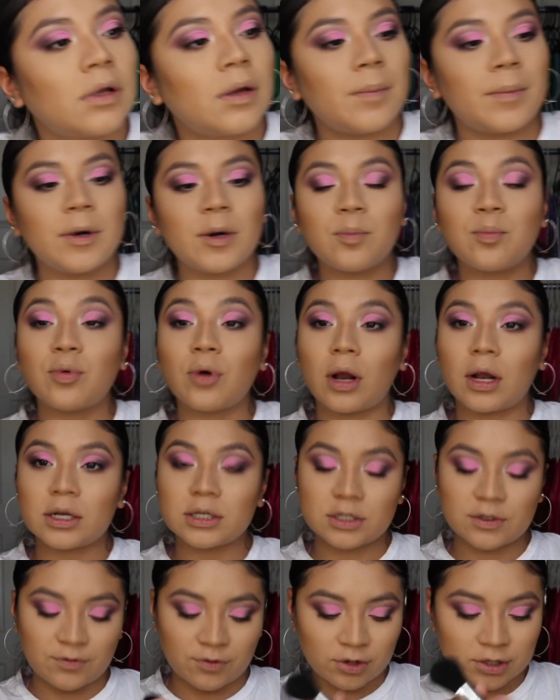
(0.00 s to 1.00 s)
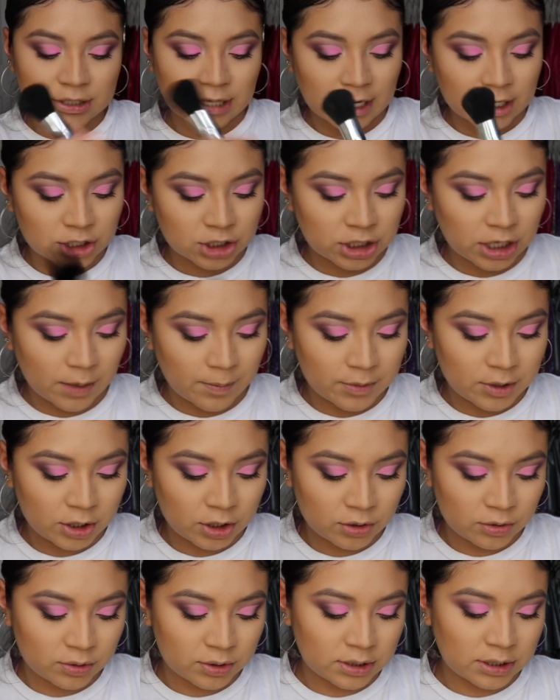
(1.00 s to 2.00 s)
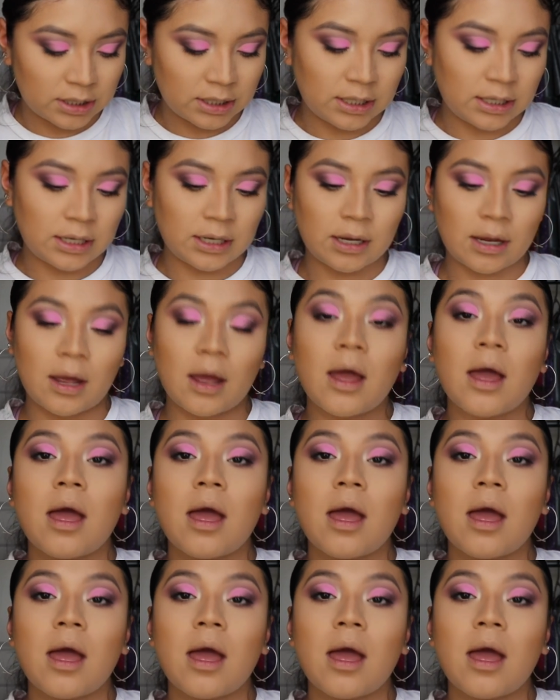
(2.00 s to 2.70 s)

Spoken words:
I'm going to bronze first. Actually, I'm going to use the